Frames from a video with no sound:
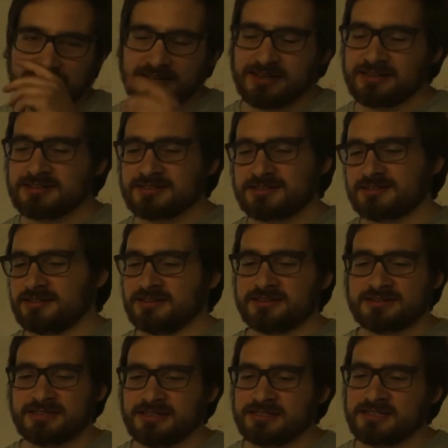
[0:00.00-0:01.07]

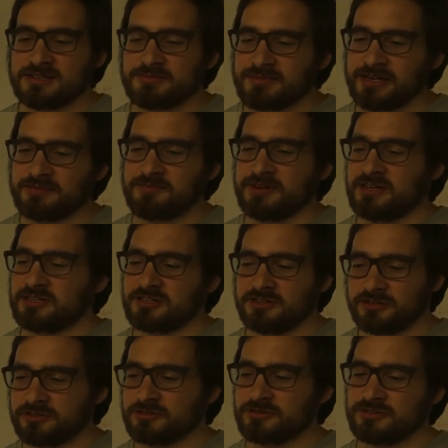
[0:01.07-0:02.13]
it says in the man page,
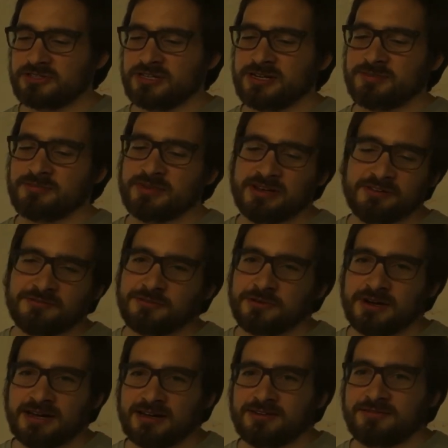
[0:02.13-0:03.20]
don't use them if you
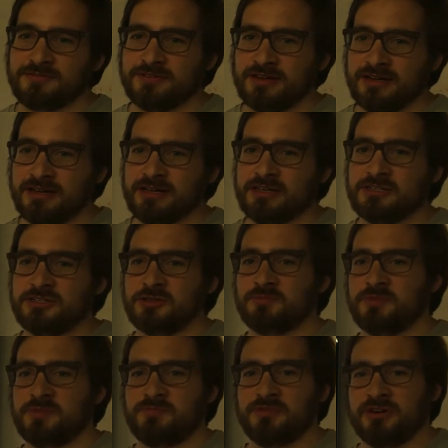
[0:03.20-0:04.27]
have a
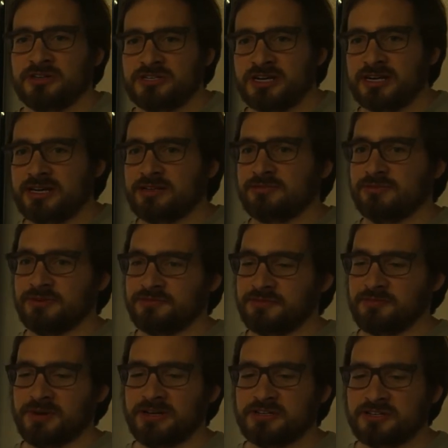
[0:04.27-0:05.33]
super project with a
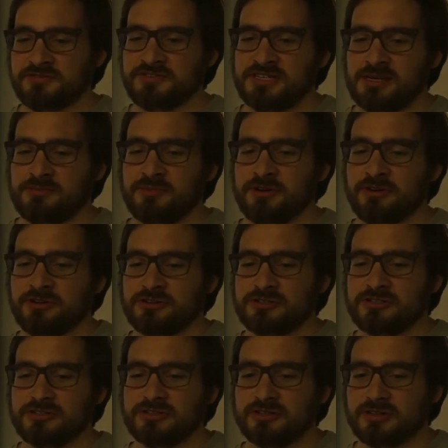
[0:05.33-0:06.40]
bunch of
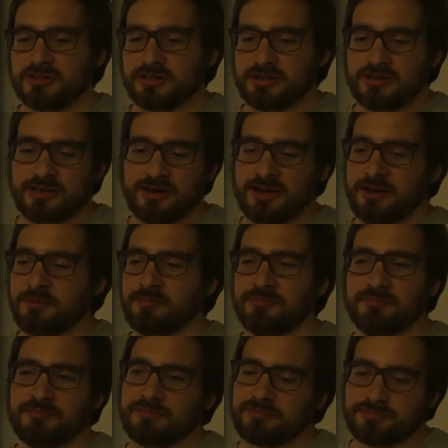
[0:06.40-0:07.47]
submodules.
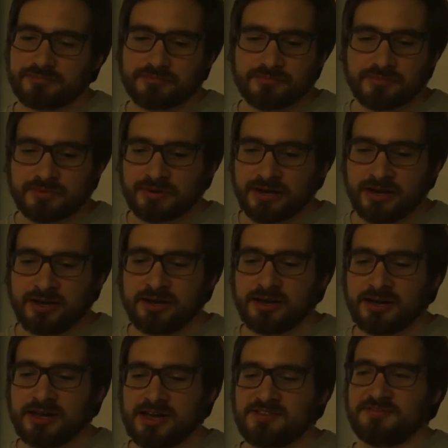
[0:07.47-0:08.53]

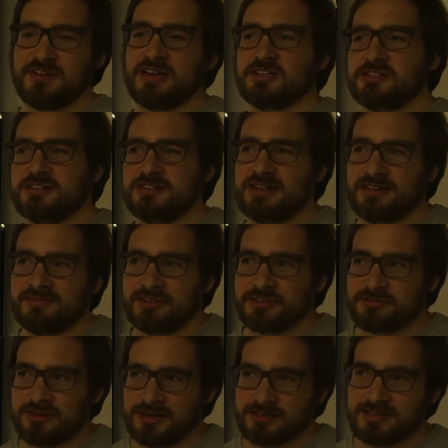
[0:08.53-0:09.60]
I have actually never
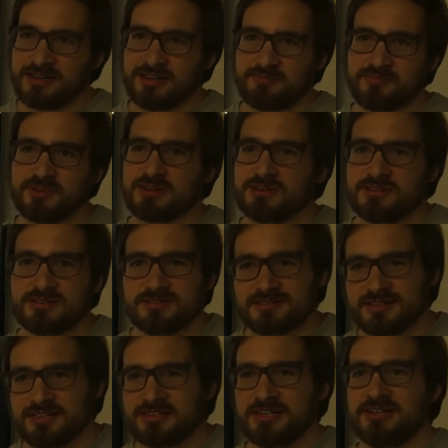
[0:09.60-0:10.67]
tried that
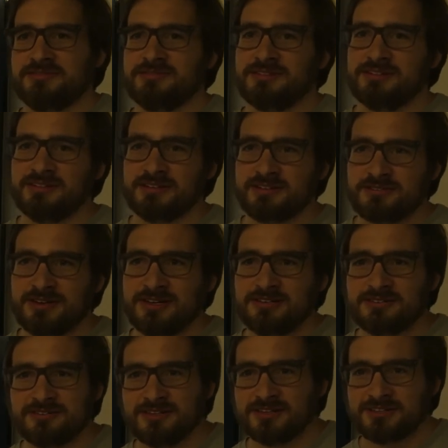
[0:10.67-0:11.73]
because I generally try
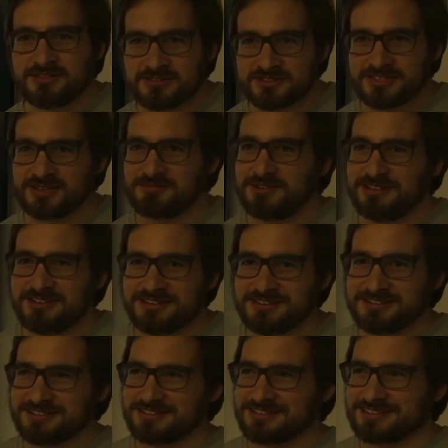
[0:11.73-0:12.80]
to not use
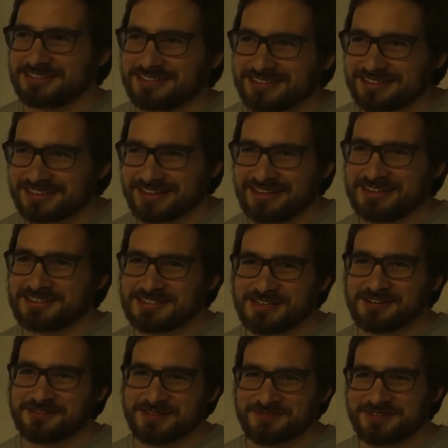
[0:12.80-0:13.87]
submodules and
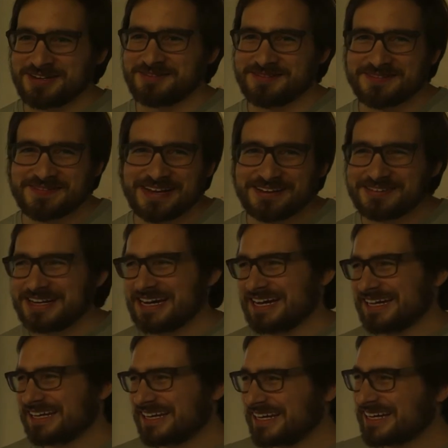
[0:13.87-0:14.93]
solve the problem that way.